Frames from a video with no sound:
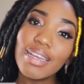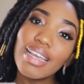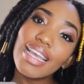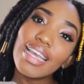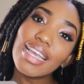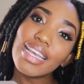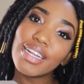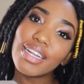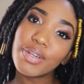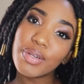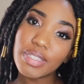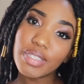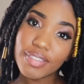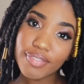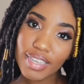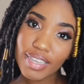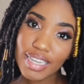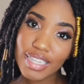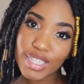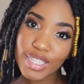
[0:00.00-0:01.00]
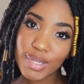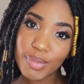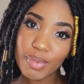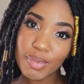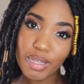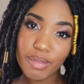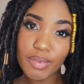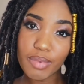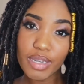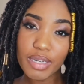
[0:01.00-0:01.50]
hit the notification
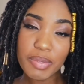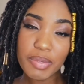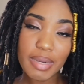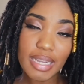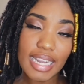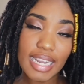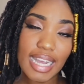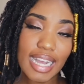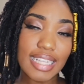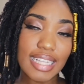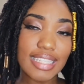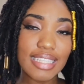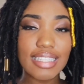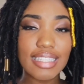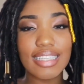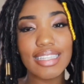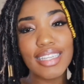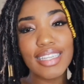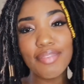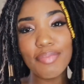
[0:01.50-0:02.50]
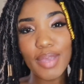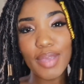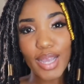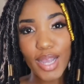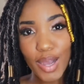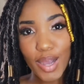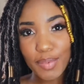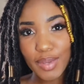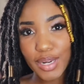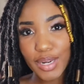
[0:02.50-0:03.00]
bell button while you're at it, and leave me a
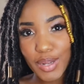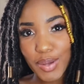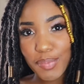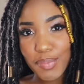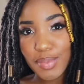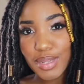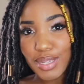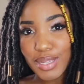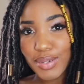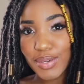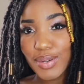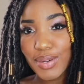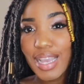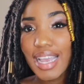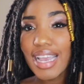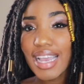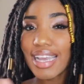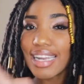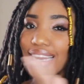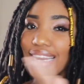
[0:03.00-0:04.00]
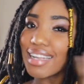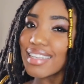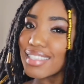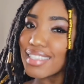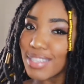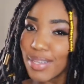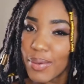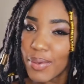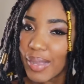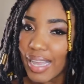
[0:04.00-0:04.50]
comment down below, and I'll
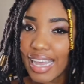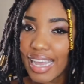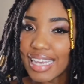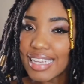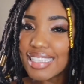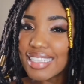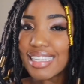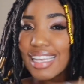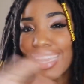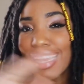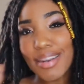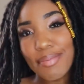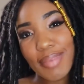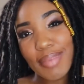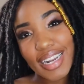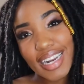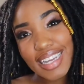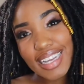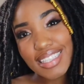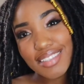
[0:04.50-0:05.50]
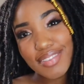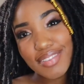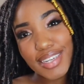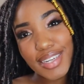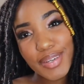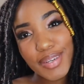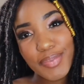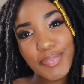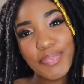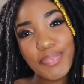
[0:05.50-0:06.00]
see you guys in my next
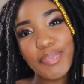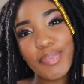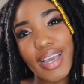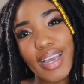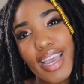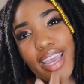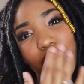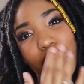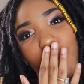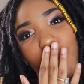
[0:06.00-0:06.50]
video. Bye.